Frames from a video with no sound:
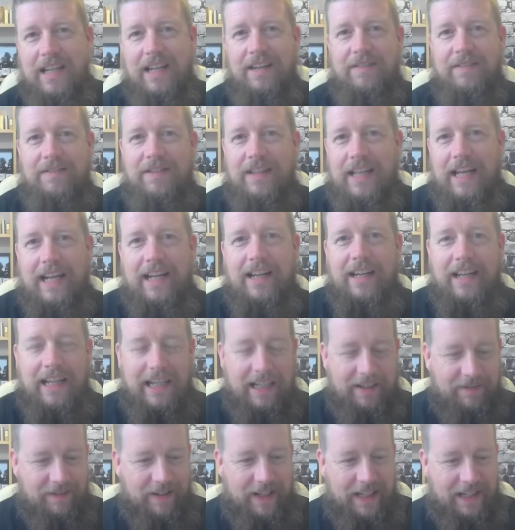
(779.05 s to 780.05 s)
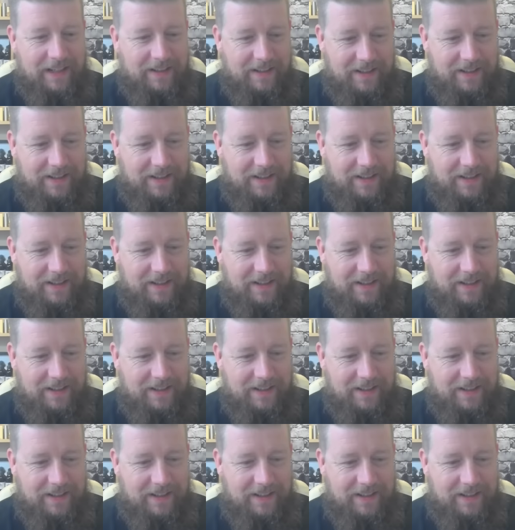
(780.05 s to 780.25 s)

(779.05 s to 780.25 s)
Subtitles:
after that cleaning video,